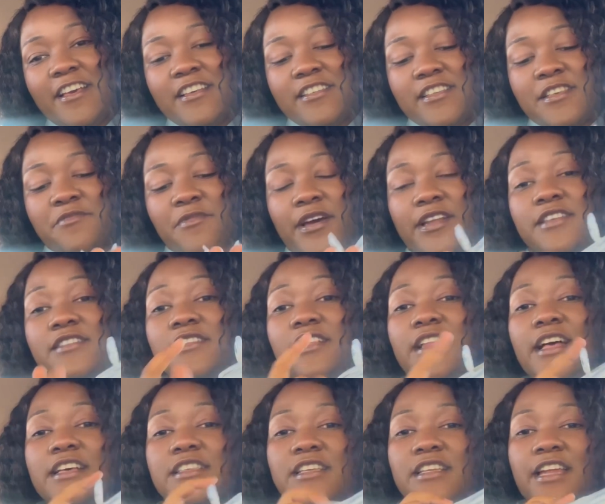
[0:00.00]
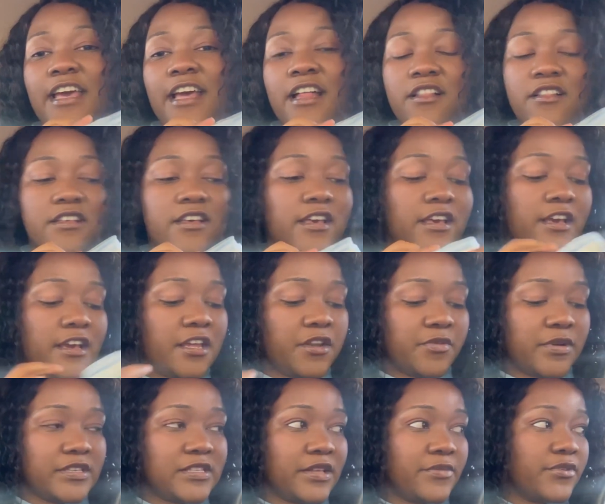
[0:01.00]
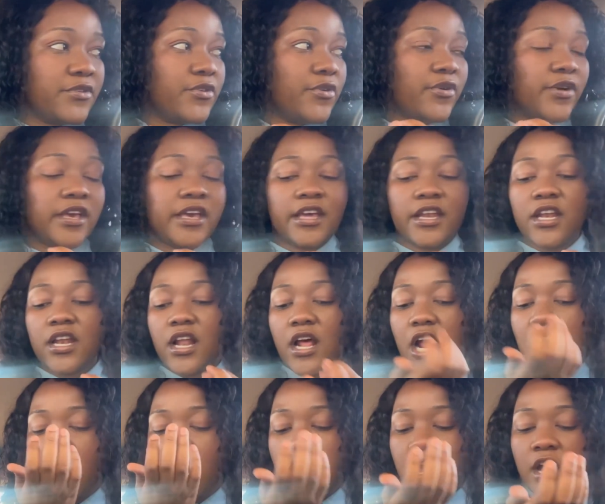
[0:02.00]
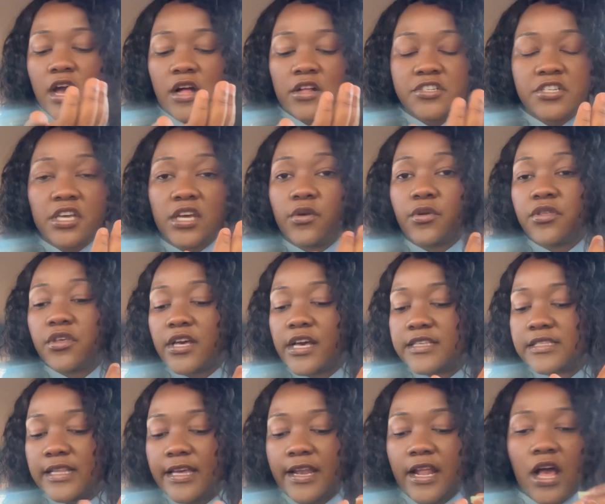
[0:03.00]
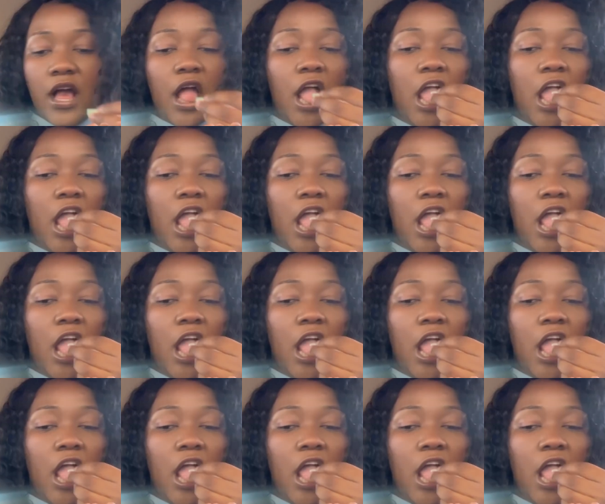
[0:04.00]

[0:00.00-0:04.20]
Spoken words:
See, mine still has an L. Anyways, let me go in. I'll check in with you guys later.